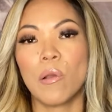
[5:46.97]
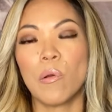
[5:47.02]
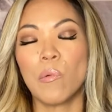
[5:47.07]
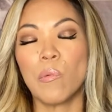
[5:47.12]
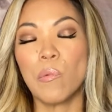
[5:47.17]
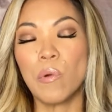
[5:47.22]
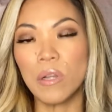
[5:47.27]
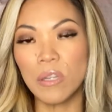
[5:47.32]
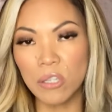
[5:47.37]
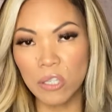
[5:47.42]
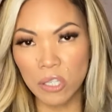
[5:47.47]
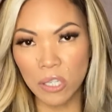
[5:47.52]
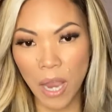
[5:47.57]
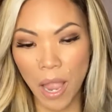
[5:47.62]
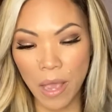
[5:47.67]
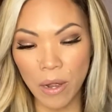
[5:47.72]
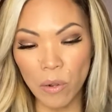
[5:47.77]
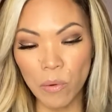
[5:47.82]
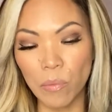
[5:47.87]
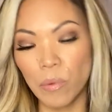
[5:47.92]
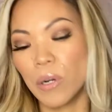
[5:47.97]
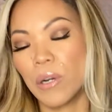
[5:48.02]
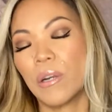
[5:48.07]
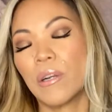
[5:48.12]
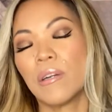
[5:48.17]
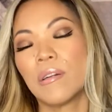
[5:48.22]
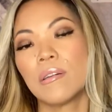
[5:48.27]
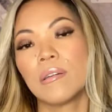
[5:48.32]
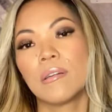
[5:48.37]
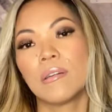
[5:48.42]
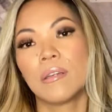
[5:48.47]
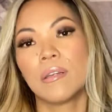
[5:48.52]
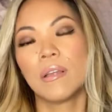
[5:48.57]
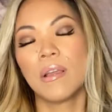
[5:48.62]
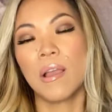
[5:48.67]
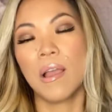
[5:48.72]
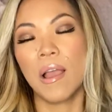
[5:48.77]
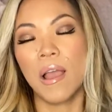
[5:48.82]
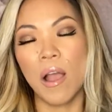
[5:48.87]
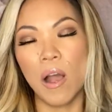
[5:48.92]
will shadow work
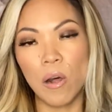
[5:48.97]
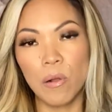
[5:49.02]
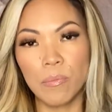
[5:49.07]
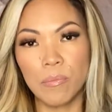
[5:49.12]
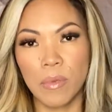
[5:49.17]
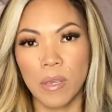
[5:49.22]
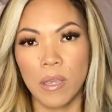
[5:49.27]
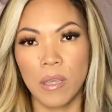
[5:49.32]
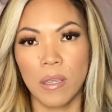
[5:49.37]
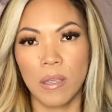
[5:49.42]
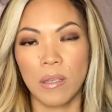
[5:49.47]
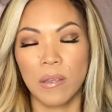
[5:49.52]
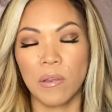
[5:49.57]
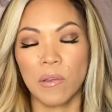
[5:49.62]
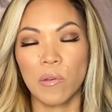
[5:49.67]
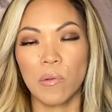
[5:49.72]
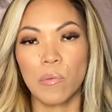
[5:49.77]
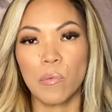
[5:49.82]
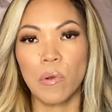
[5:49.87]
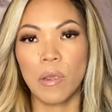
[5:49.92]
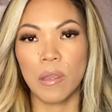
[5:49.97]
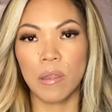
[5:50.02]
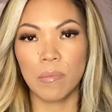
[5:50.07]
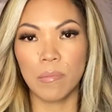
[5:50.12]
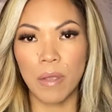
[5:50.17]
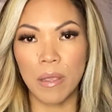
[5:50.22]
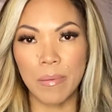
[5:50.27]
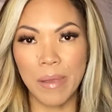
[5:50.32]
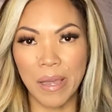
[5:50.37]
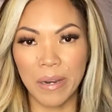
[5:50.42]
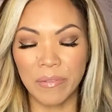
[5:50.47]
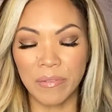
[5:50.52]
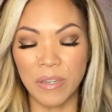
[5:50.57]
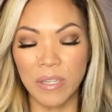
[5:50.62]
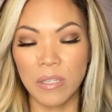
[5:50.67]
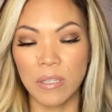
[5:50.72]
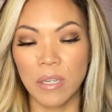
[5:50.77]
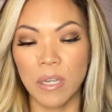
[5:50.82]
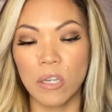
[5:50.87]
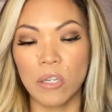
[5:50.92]
help me with my
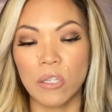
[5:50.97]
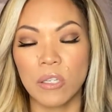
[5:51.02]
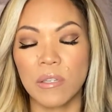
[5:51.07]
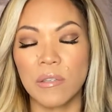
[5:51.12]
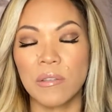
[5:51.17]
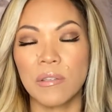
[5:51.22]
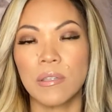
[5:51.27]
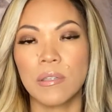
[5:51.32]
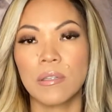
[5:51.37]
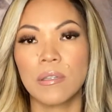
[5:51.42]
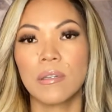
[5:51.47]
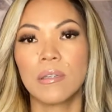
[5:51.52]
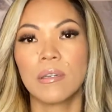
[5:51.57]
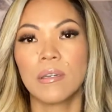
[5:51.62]
manifestations?